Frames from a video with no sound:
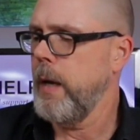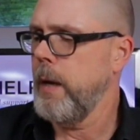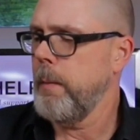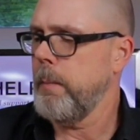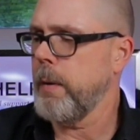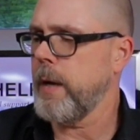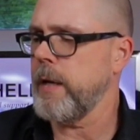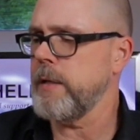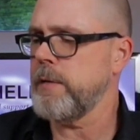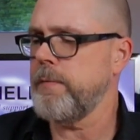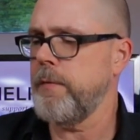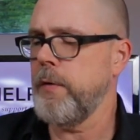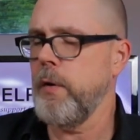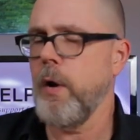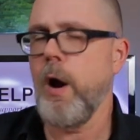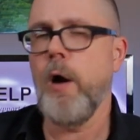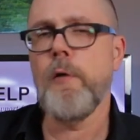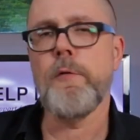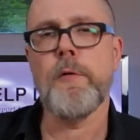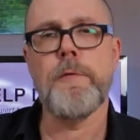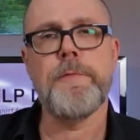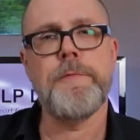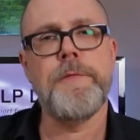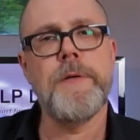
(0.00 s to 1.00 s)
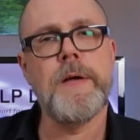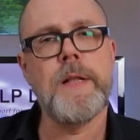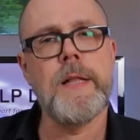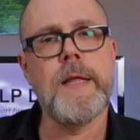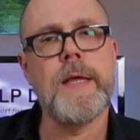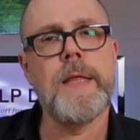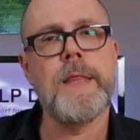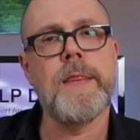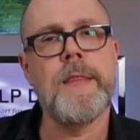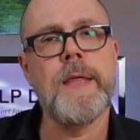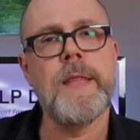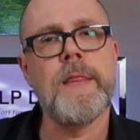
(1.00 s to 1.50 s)
Because if you overfill
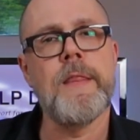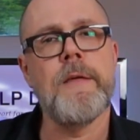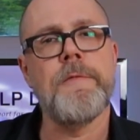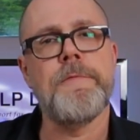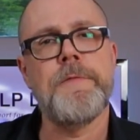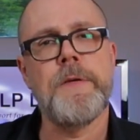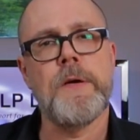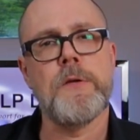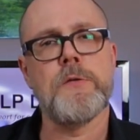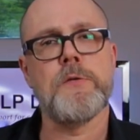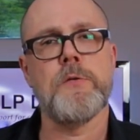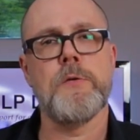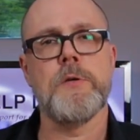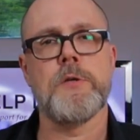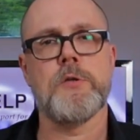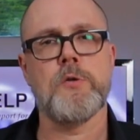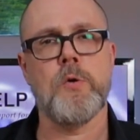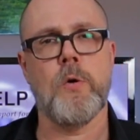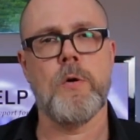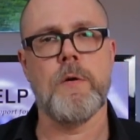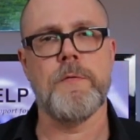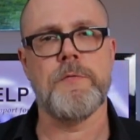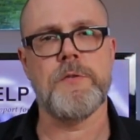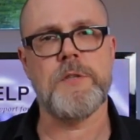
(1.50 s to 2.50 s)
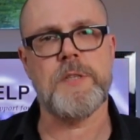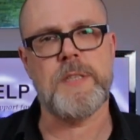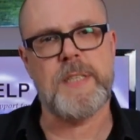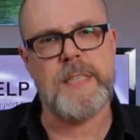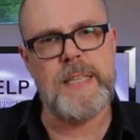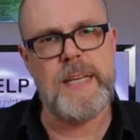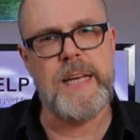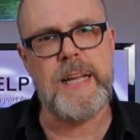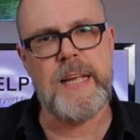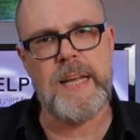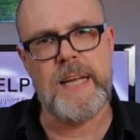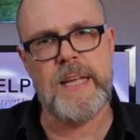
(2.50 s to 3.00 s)
it, then the filter is sort of
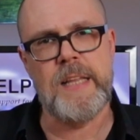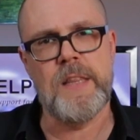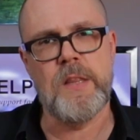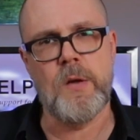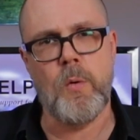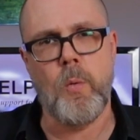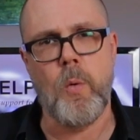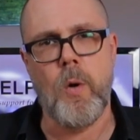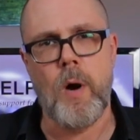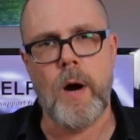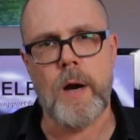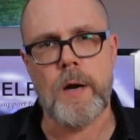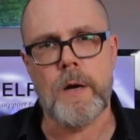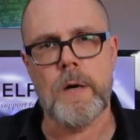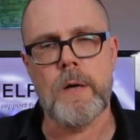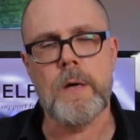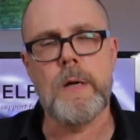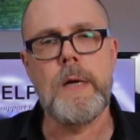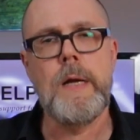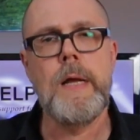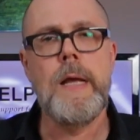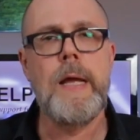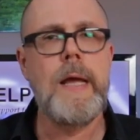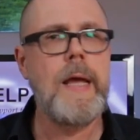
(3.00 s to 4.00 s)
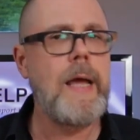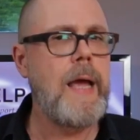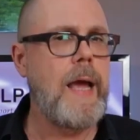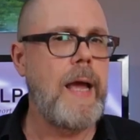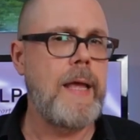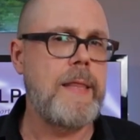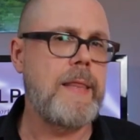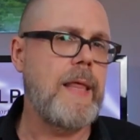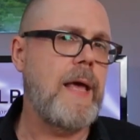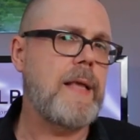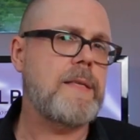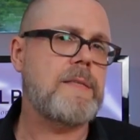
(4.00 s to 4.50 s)
sitting in the water,
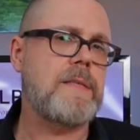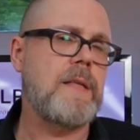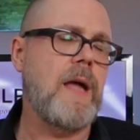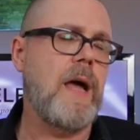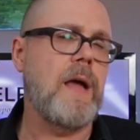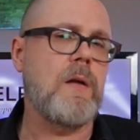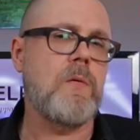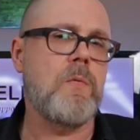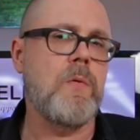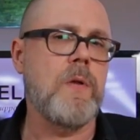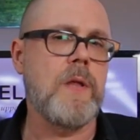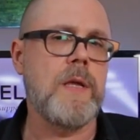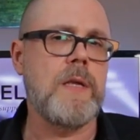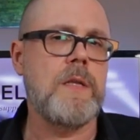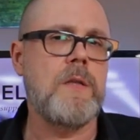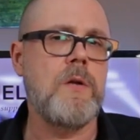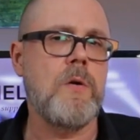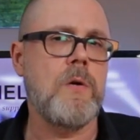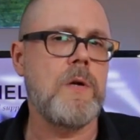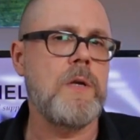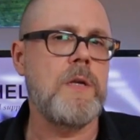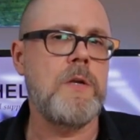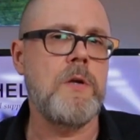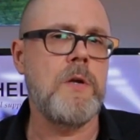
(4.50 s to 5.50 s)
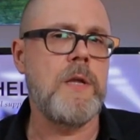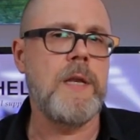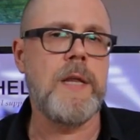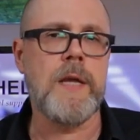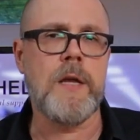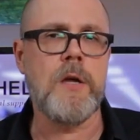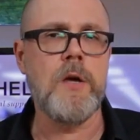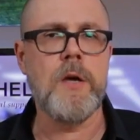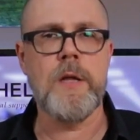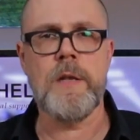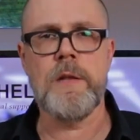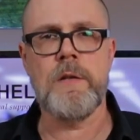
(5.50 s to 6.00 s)
and that's not really doing you any
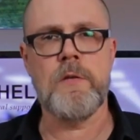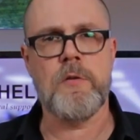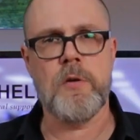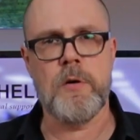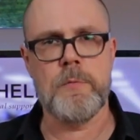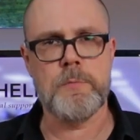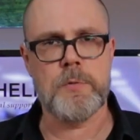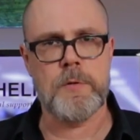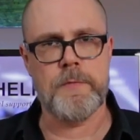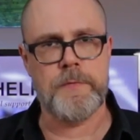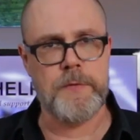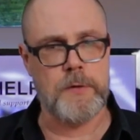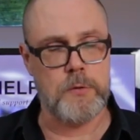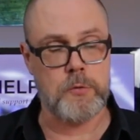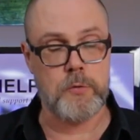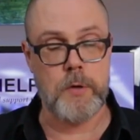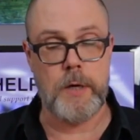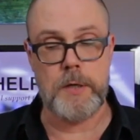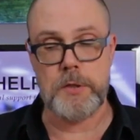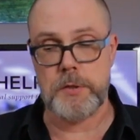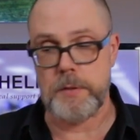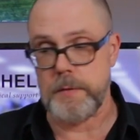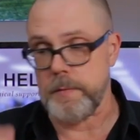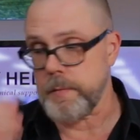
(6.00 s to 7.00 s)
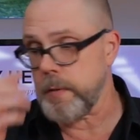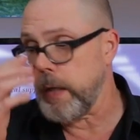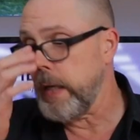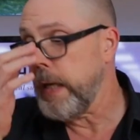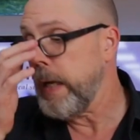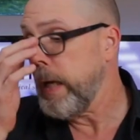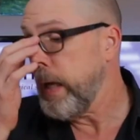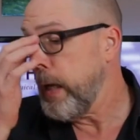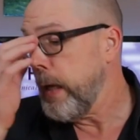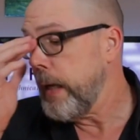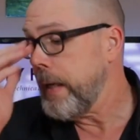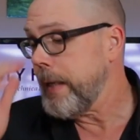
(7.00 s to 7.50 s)
good in terms of filtration.
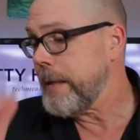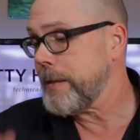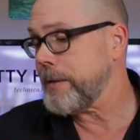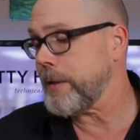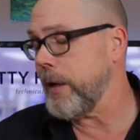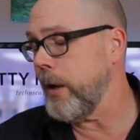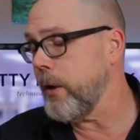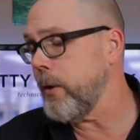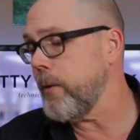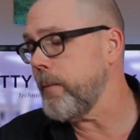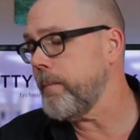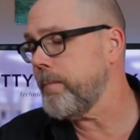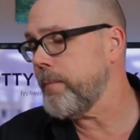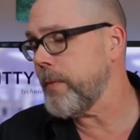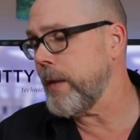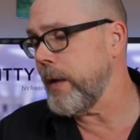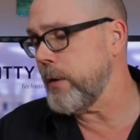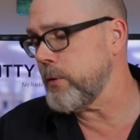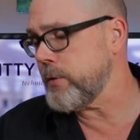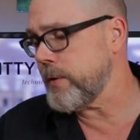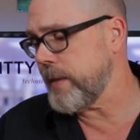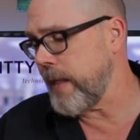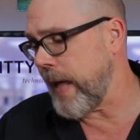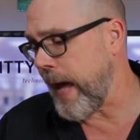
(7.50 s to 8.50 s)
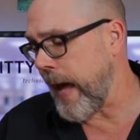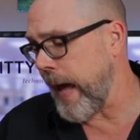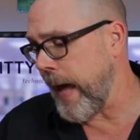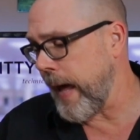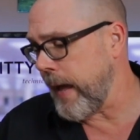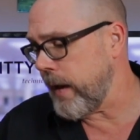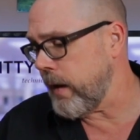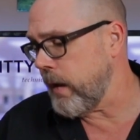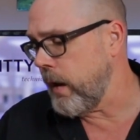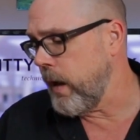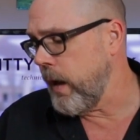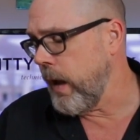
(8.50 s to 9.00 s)
So there's
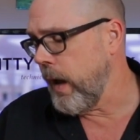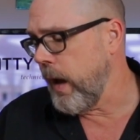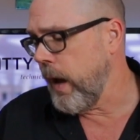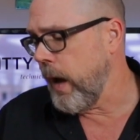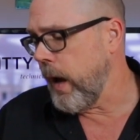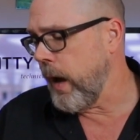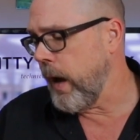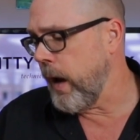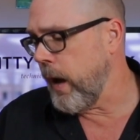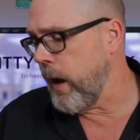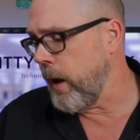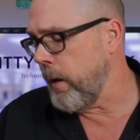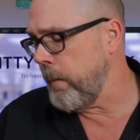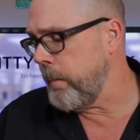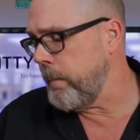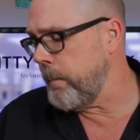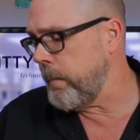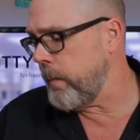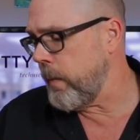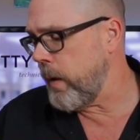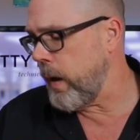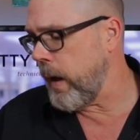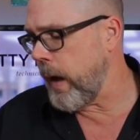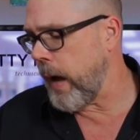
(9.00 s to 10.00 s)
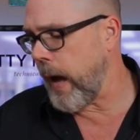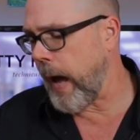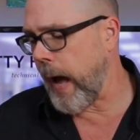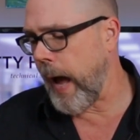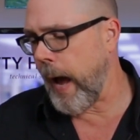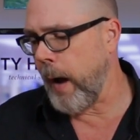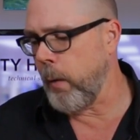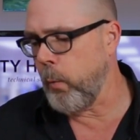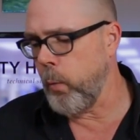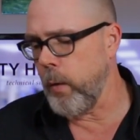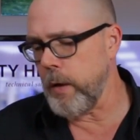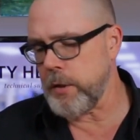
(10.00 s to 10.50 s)
that.
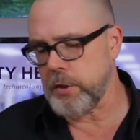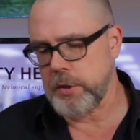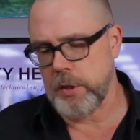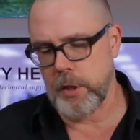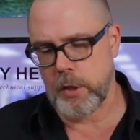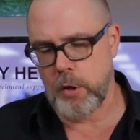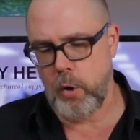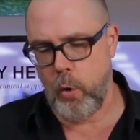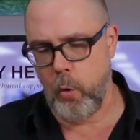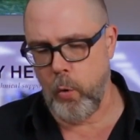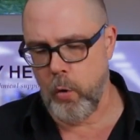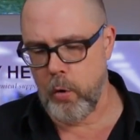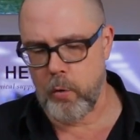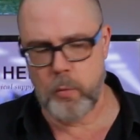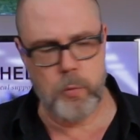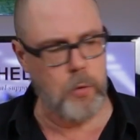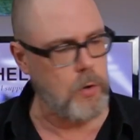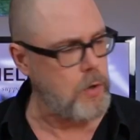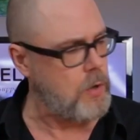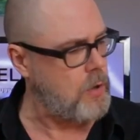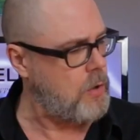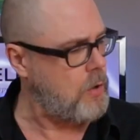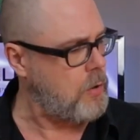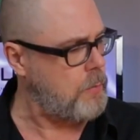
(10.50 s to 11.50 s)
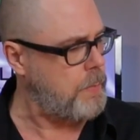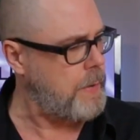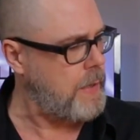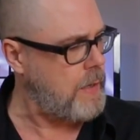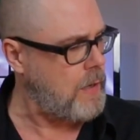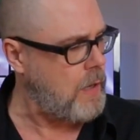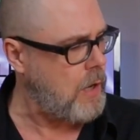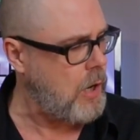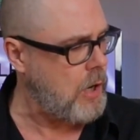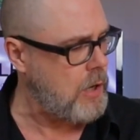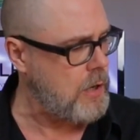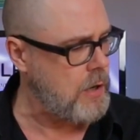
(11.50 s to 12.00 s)
I wish the cord were a little bit
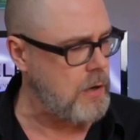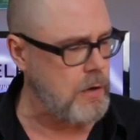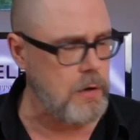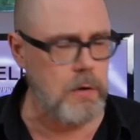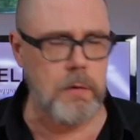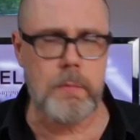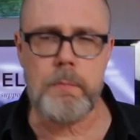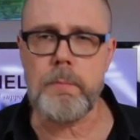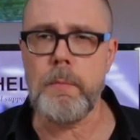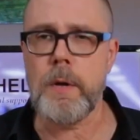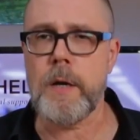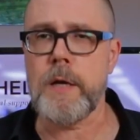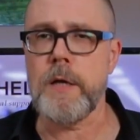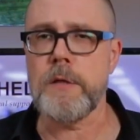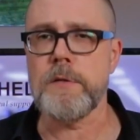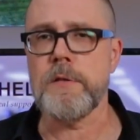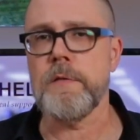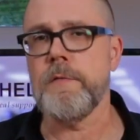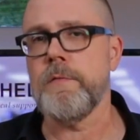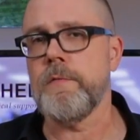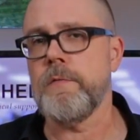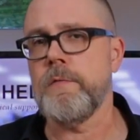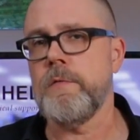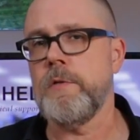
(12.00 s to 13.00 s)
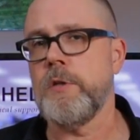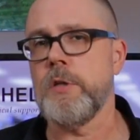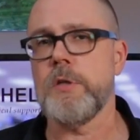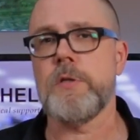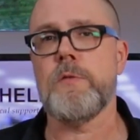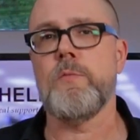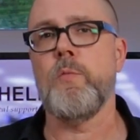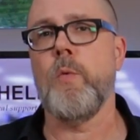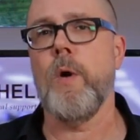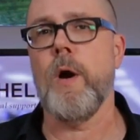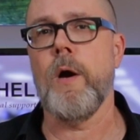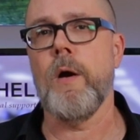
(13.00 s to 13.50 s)
longer because of
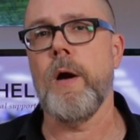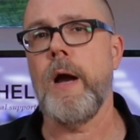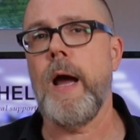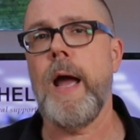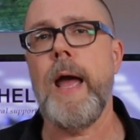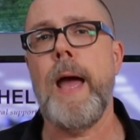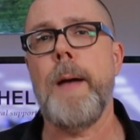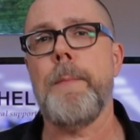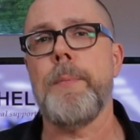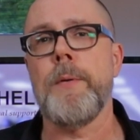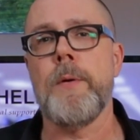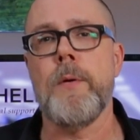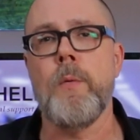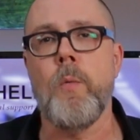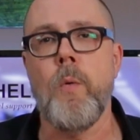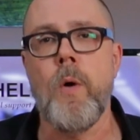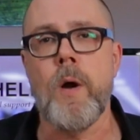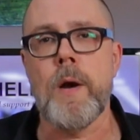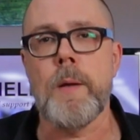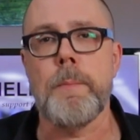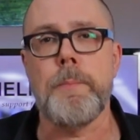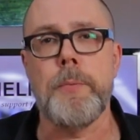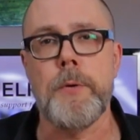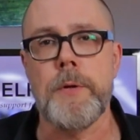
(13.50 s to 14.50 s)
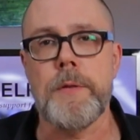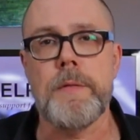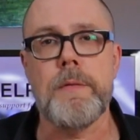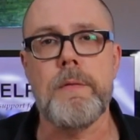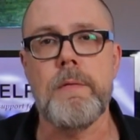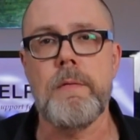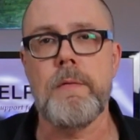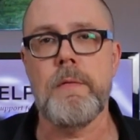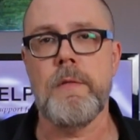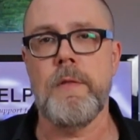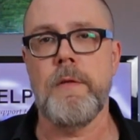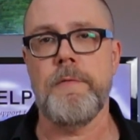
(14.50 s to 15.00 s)
just where I happen to want to put
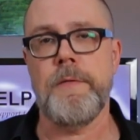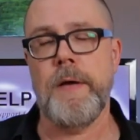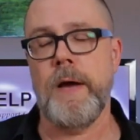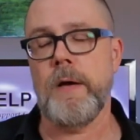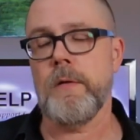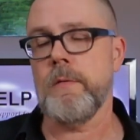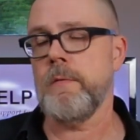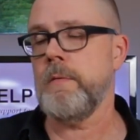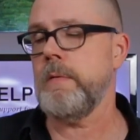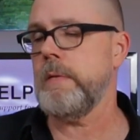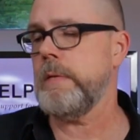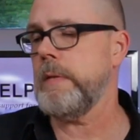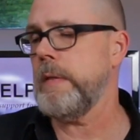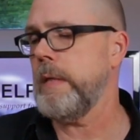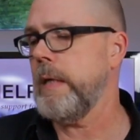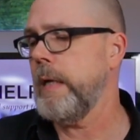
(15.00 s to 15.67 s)
the fountain.